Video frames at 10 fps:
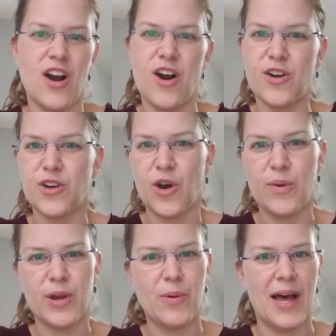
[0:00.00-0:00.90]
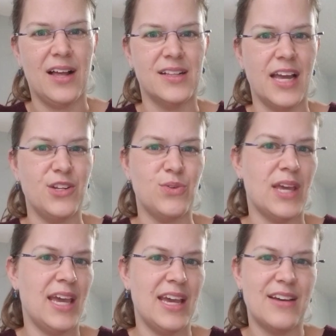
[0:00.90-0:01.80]
aren't going well and you
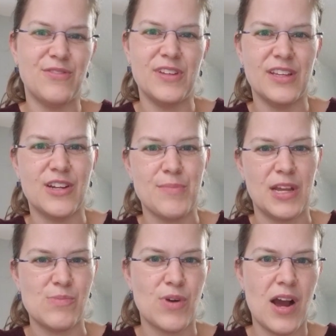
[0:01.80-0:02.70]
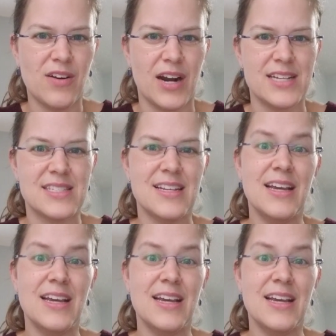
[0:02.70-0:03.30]
can't feel like you're making progress,